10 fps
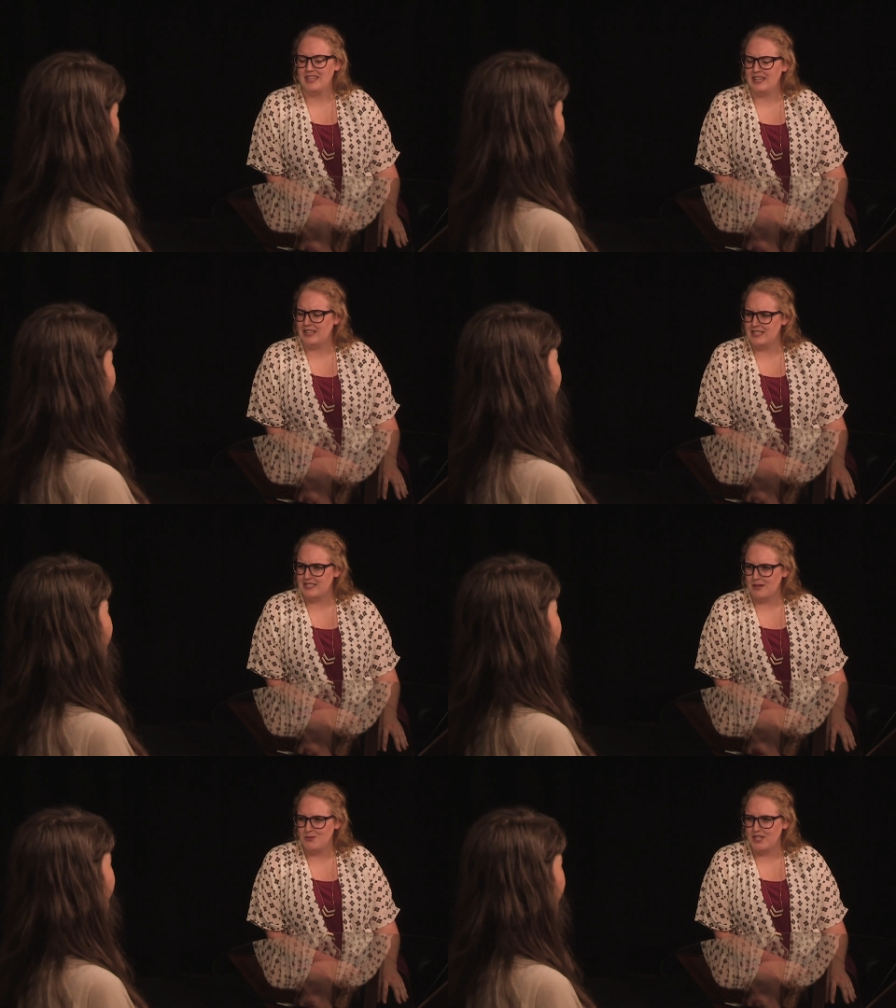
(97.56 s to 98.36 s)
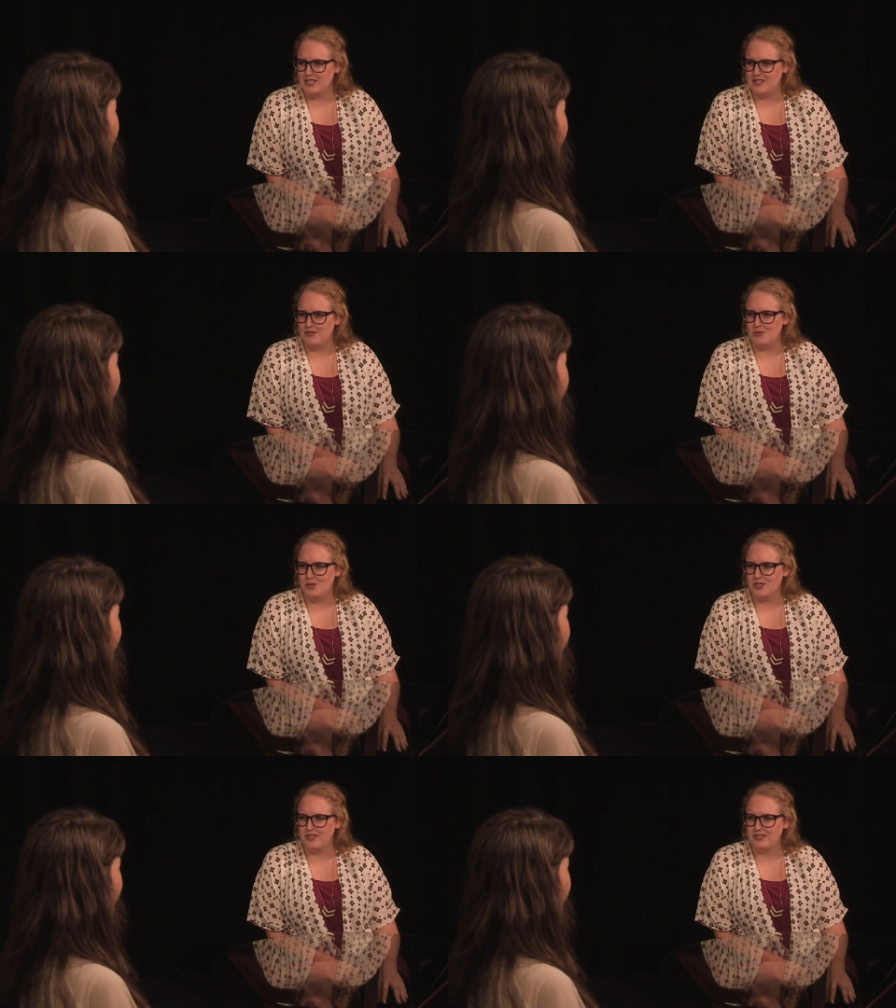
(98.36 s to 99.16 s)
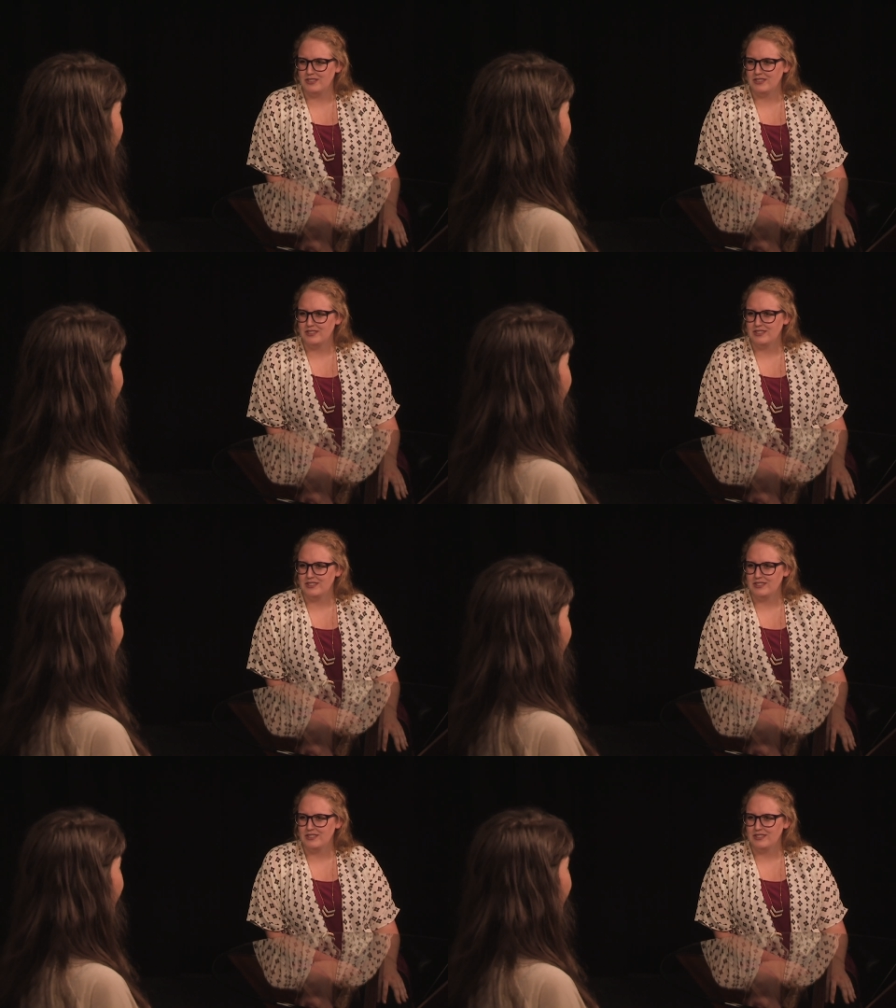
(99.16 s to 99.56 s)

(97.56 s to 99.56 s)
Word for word: And the subject of the mural